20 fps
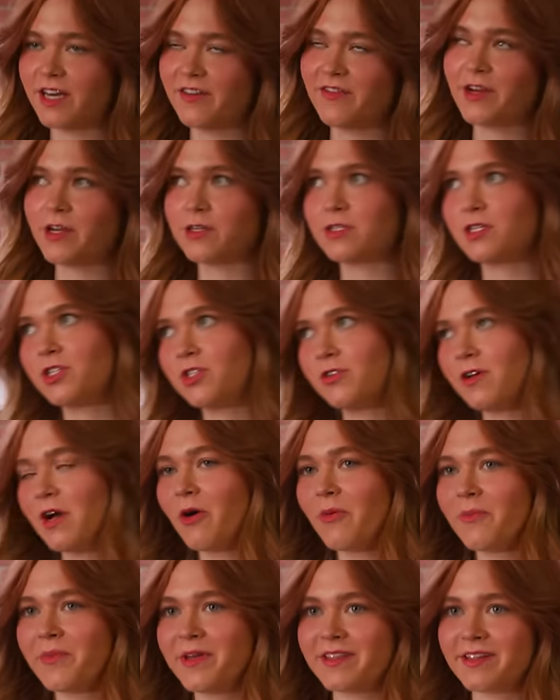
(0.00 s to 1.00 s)
I figured since you
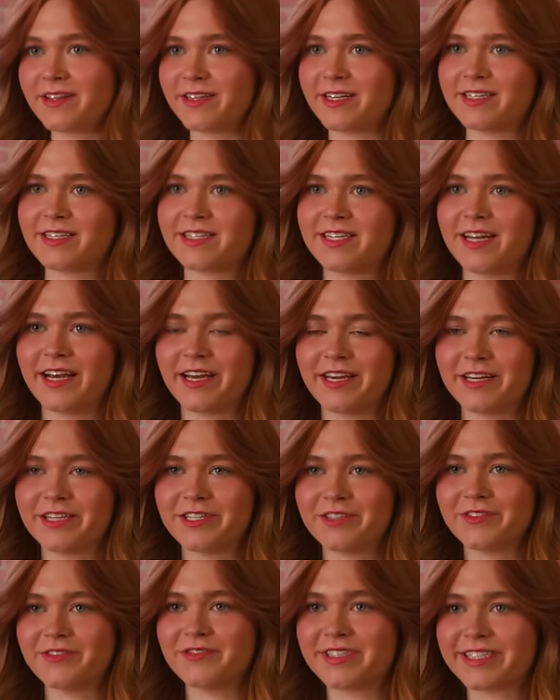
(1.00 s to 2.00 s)
helped me, the least I could
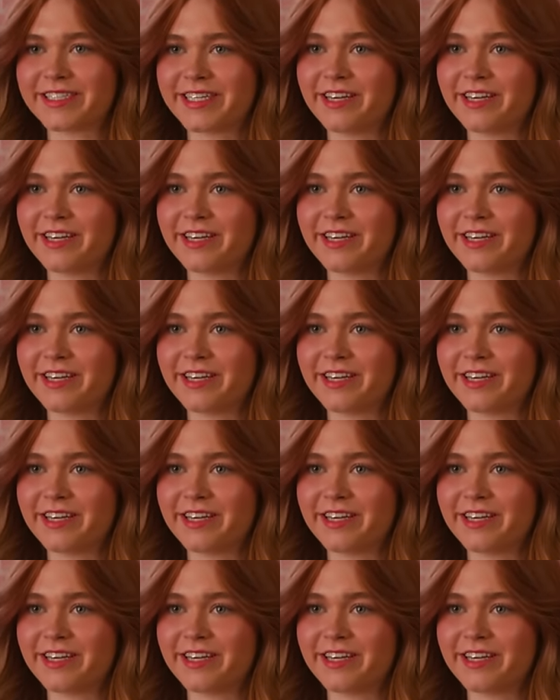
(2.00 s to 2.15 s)
do was